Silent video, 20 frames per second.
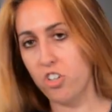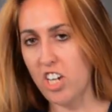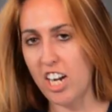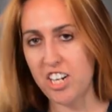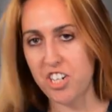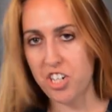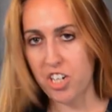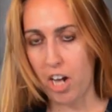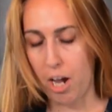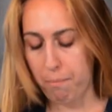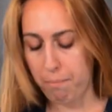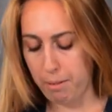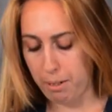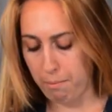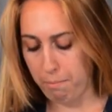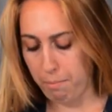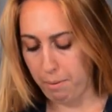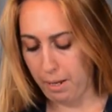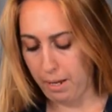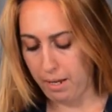changing up it
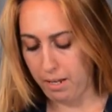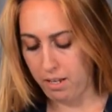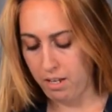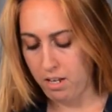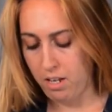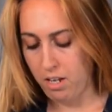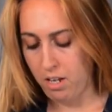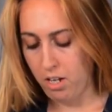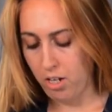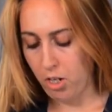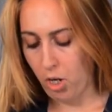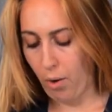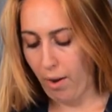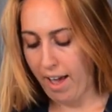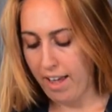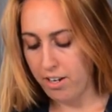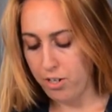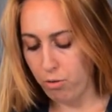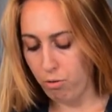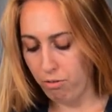a bit, go
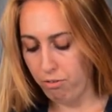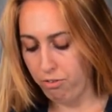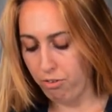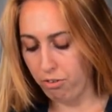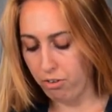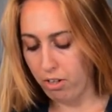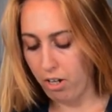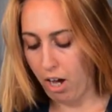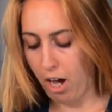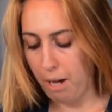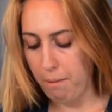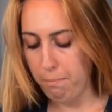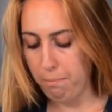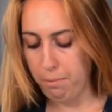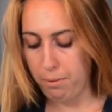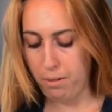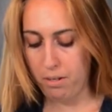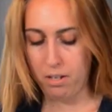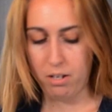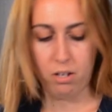ahead and do a full
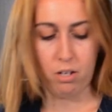cup.